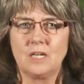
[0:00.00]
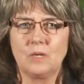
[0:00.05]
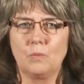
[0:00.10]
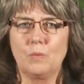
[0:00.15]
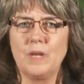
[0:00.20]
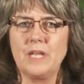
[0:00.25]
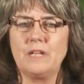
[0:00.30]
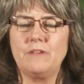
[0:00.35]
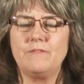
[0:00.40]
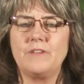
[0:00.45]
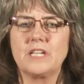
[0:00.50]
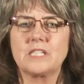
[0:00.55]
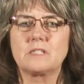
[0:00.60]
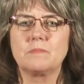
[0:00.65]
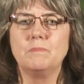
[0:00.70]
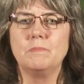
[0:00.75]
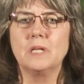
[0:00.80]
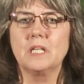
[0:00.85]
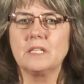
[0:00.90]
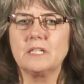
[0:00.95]
We invest
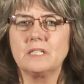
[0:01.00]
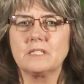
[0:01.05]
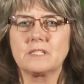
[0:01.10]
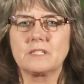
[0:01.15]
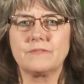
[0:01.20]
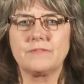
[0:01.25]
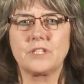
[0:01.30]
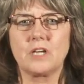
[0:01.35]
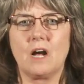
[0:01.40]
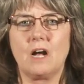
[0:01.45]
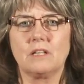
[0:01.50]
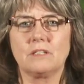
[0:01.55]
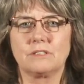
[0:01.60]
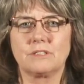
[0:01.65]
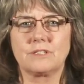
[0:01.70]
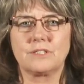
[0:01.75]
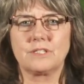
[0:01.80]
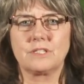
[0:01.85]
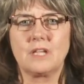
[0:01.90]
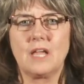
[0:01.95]
millions of
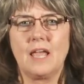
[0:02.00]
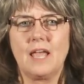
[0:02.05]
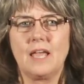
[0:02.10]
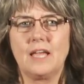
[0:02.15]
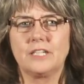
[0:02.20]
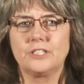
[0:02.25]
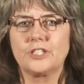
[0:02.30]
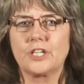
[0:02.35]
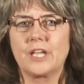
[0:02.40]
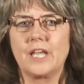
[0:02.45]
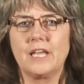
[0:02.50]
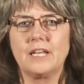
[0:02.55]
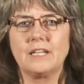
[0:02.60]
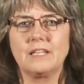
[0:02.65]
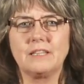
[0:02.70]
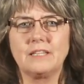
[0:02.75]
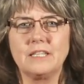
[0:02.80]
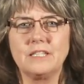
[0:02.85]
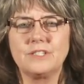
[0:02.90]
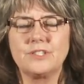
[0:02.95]
dollars
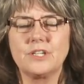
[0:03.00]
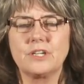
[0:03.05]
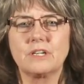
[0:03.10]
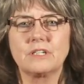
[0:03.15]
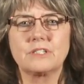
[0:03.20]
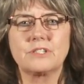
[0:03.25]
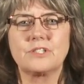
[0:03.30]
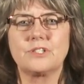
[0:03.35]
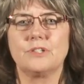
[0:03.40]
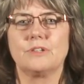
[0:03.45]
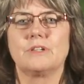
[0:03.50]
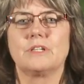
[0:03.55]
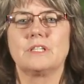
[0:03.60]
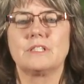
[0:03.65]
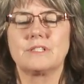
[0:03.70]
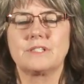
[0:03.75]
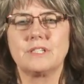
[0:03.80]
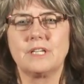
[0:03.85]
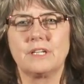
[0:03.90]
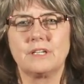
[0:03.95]
educating these young
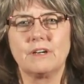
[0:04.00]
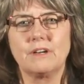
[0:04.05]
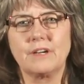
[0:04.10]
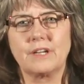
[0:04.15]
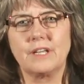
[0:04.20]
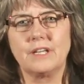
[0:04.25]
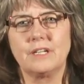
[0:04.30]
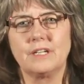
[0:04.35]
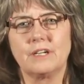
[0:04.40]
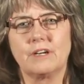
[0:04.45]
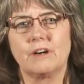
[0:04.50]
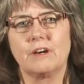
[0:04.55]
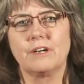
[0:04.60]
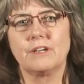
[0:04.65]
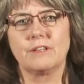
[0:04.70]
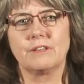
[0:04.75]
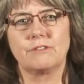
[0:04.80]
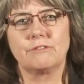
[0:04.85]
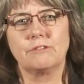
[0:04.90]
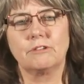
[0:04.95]
students in our
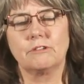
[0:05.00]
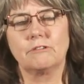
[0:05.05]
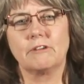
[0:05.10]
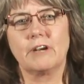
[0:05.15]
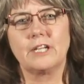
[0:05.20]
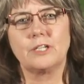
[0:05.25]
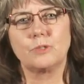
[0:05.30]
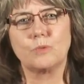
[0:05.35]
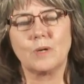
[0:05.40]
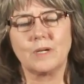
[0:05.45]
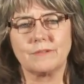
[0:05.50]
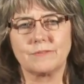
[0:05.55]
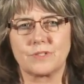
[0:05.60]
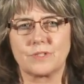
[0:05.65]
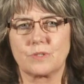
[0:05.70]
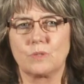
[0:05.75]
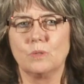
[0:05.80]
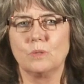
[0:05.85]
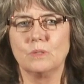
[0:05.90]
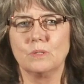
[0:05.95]
kindergarten through grade 12
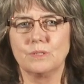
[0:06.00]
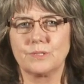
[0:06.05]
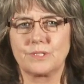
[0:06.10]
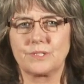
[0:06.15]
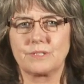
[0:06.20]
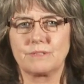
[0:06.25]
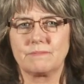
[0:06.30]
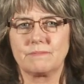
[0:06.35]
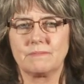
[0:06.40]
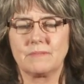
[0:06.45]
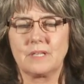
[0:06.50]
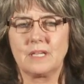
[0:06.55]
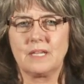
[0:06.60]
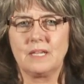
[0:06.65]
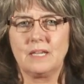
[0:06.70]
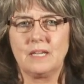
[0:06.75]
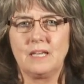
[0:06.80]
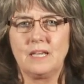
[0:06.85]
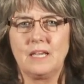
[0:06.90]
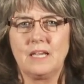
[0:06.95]
schools.
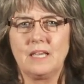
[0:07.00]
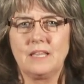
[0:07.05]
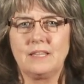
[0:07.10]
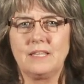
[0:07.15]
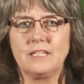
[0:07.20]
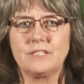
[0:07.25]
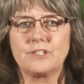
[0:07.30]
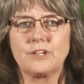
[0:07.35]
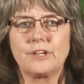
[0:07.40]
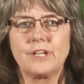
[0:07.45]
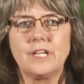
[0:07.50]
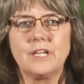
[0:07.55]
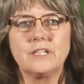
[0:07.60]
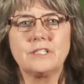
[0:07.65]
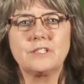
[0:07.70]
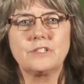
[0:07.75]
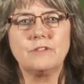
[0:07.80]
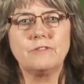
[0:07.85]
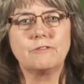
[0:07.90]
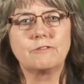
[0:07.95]
These are
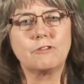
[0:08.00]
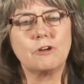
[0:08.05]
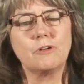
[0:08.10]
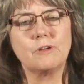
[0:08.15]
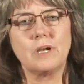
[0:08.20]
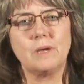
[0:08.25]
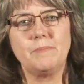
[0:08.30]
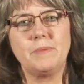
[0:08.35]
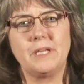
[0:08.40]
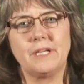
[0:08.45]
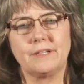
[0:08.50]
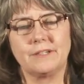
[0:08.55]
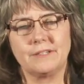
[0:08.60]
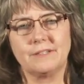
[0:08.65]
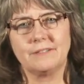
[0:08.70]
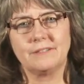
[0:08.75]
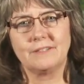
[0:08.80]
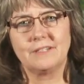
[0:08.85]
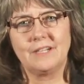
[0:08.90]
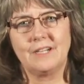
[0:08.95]
kids who've grown up
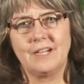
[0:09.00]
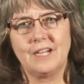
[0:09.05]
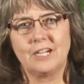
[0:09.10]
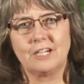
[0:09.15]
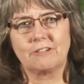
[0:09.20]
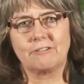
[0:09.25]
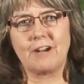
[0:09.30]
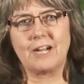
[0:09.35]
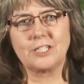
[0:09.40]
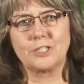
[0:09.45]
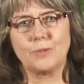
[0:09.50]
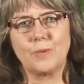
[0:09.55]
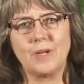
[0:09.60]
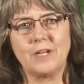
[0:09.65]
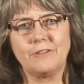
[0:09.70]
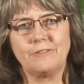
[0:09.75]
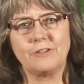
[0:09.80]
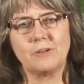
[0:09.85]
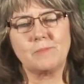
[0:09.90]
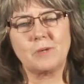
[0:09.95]
here,
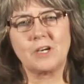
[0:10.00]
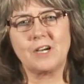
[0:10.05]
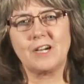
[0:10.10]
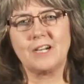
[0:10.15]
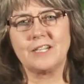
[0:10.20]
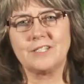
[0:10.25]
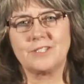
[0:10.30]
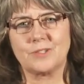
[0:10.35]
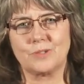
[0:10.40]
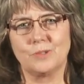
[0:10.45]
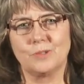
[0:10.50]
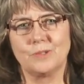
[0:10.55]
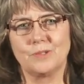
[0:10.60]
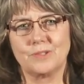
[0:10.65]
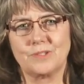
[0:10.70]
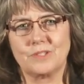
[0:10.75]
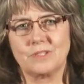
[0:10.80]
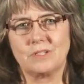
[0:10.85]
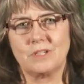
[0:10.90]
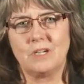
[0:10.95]
graduated from our high
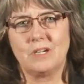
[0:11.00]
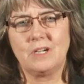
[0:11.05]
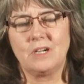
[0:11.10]
schools,